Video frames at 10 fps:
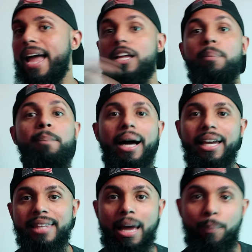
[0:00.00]
and
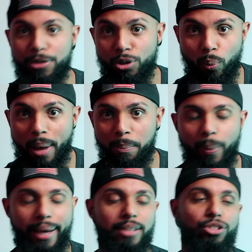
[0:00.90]
combining that with your web
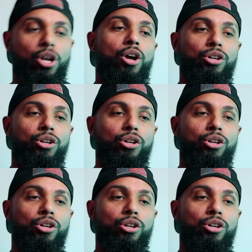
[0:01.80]
wings.